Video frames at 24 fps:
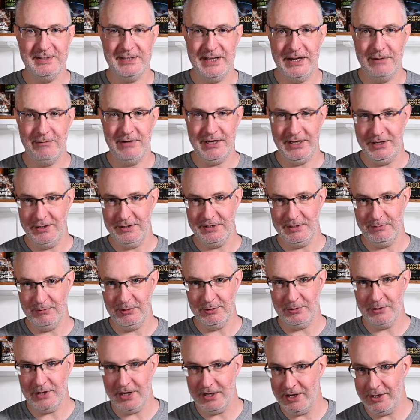they're
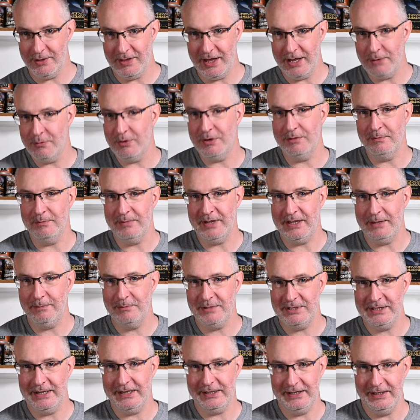reusable, although that wouldn't be
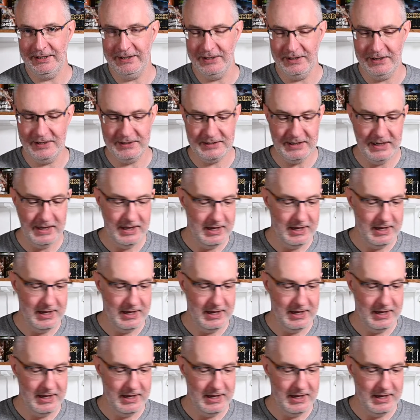particularly good.